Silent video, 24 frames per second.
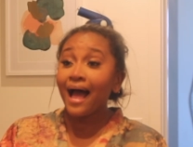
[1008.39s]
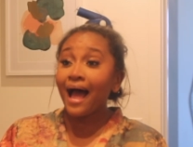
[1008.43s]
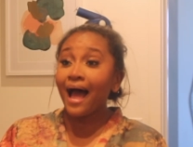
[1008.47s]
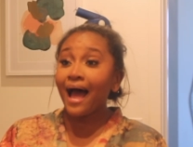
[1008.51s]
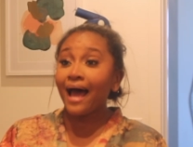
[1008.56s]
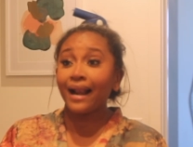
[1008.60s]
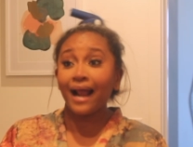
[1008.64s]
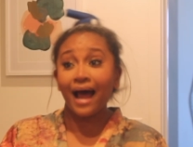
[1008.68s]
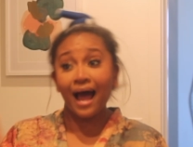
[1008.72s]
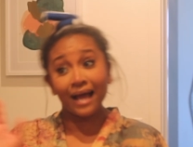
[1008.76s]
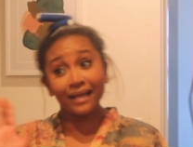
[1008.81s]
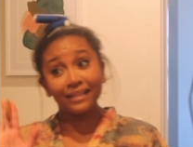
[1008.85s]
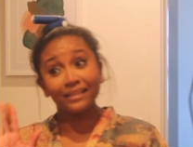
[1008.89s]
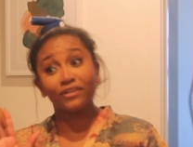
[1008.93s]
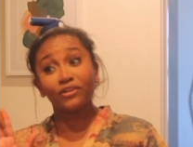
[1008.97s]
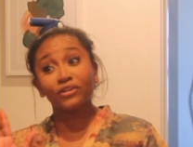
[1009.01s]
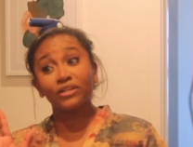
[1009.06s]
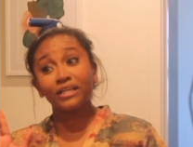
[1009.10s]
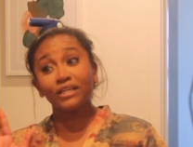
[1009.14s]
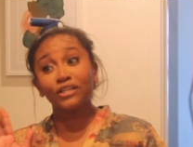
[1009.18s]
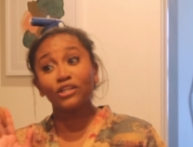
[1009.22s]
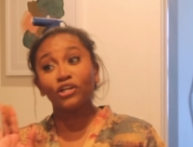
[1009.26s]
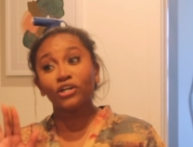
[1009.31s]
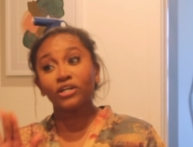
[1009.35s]
And I
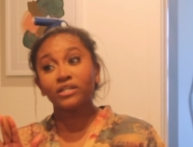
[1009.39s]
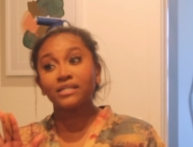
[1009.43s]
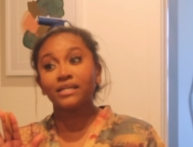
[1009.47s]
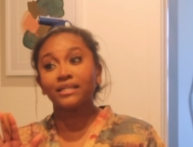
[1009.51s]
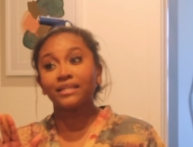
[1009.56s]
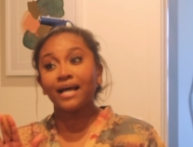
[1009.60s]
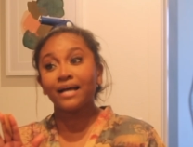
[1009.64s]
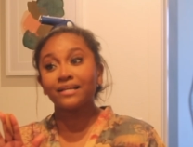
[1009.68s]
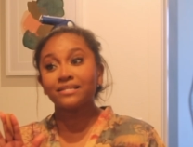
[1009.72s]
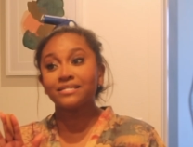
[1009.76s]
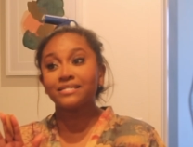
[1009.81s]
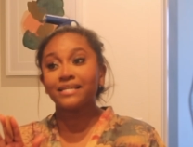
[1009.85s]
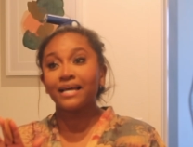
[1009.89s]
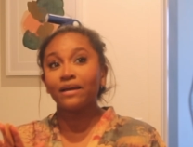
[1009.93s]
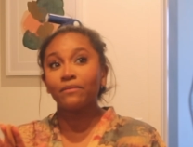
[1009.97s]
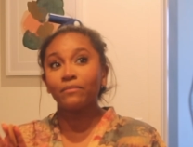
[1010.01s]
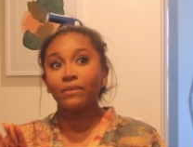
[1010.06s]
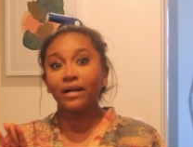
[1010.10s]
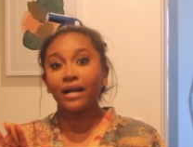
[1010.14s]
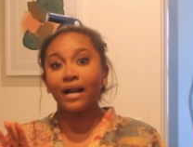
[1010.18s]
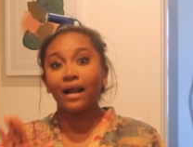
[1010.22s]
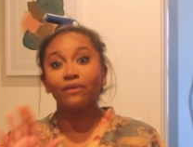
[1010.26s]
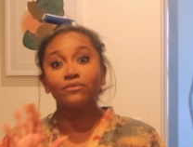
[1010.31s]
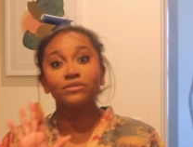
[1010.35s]
literally looked at that
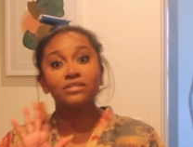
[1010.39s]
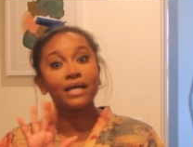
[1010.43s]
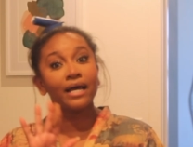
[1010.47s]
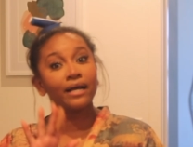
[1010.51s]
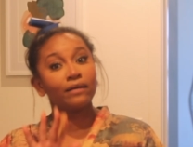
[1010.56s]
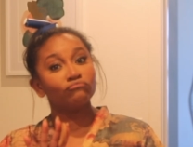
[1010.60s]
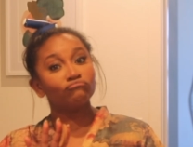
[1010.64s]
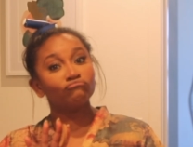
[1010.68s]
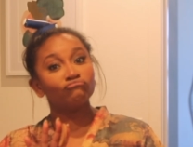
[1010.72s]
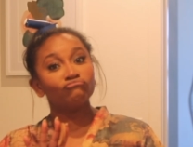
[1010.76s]
statement and I was like,